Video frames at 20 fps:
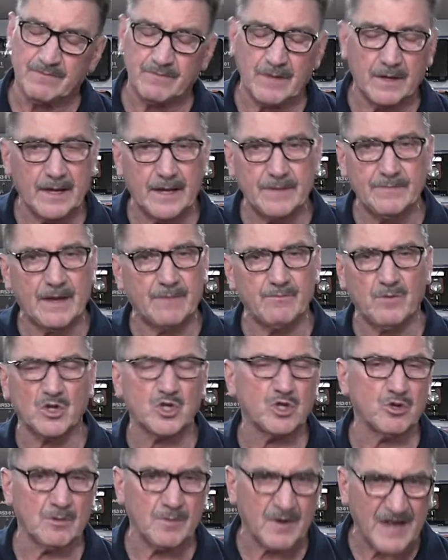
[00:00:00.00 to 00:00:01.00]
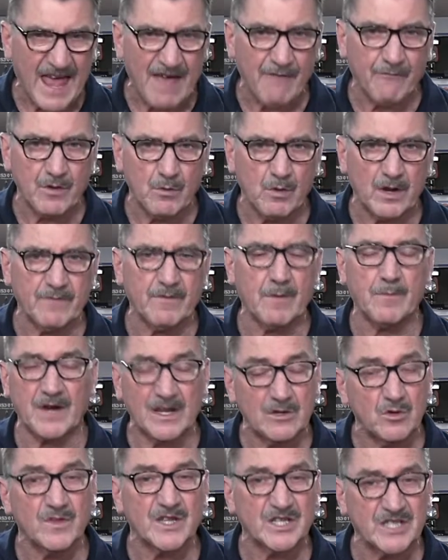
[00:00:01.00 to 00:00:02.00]
and I'm not sure about every one of them, but I
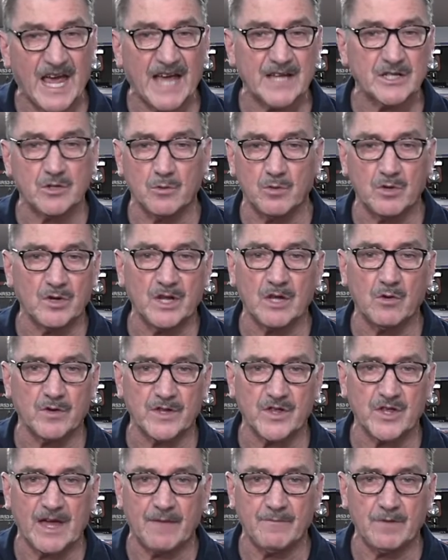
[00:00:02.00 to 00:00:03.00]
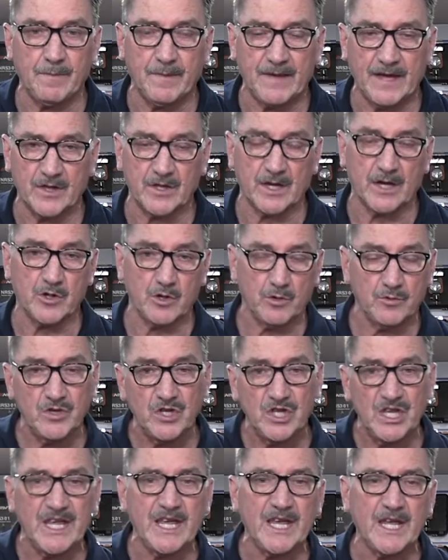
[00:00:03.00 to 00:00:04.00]
know the tester will only go to 70 psi, so you
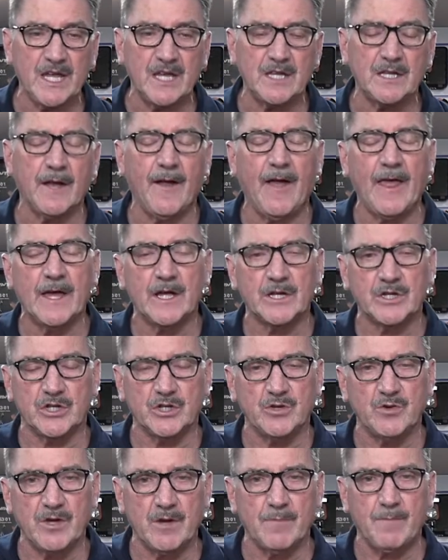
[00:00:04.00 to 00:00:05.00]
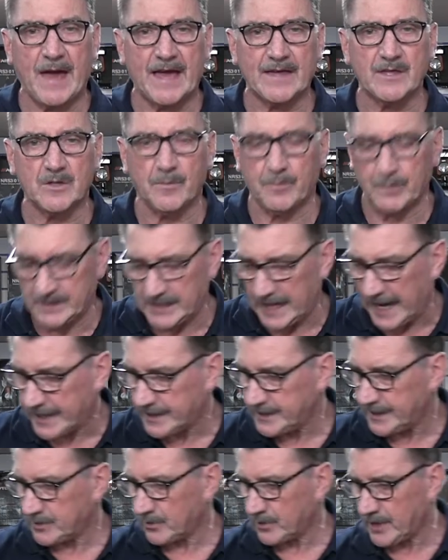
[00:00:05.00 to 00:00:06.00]
need to do your best to
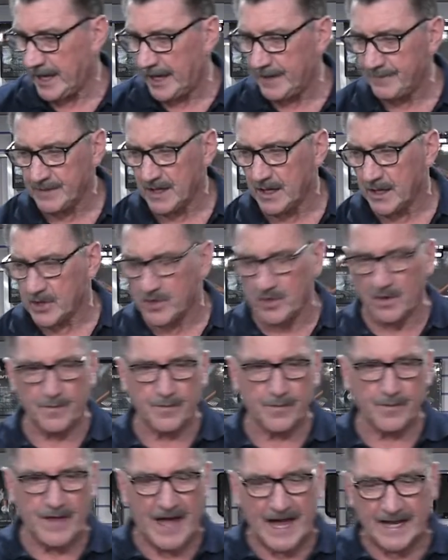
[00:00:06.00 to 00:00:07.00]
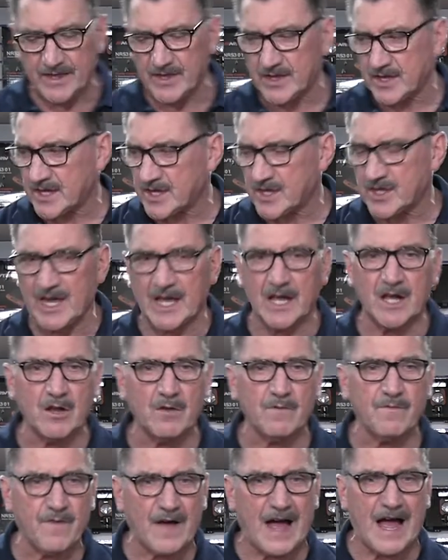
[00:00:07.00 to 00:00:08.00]
protect it, okay? So that's a
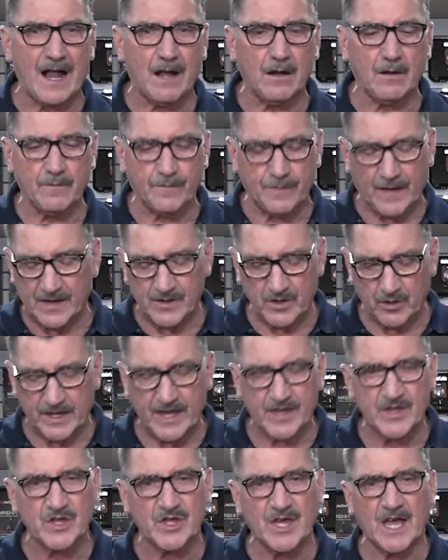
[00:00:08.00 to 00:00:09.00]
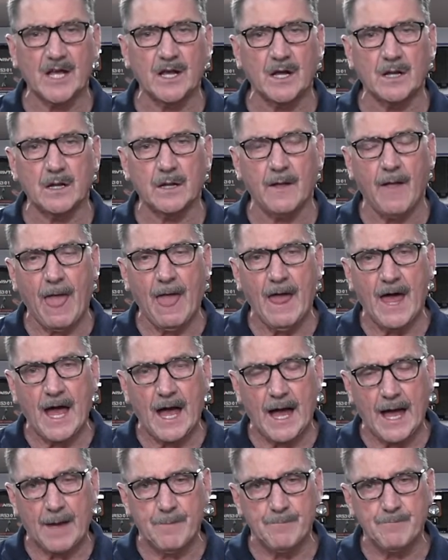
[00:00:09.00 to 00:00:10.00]
single valve, a single
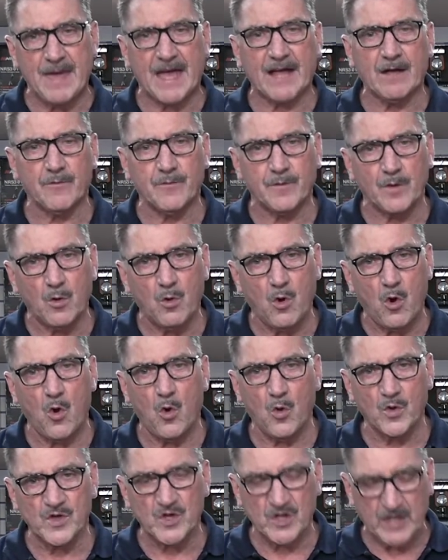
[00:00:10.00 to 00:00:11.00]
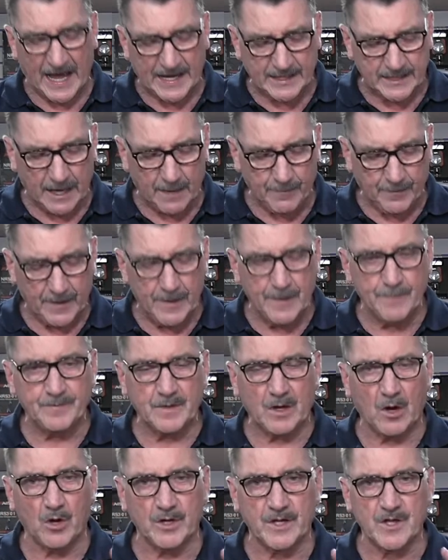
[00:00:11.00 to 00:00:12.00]
Megaflow hose setup
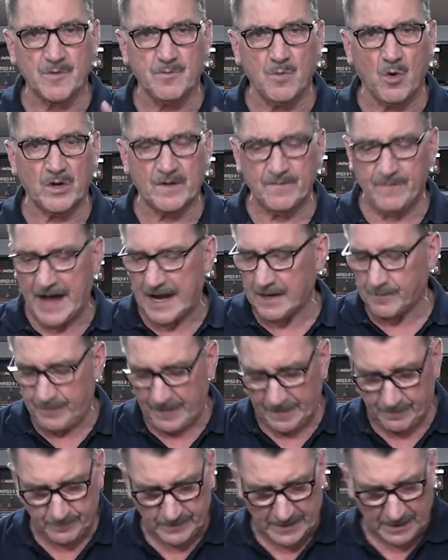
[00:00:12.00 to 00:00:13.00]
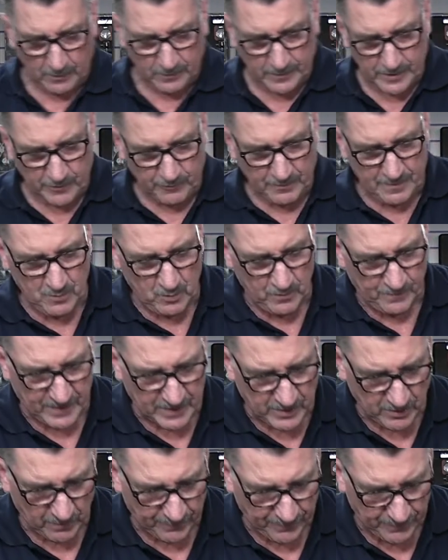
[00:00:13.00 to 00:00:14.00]
on a smaller vac pump. Now, let's remove
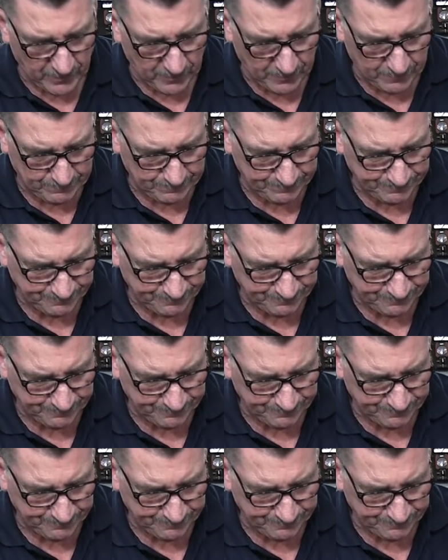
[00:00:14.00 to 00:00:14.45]
this off here.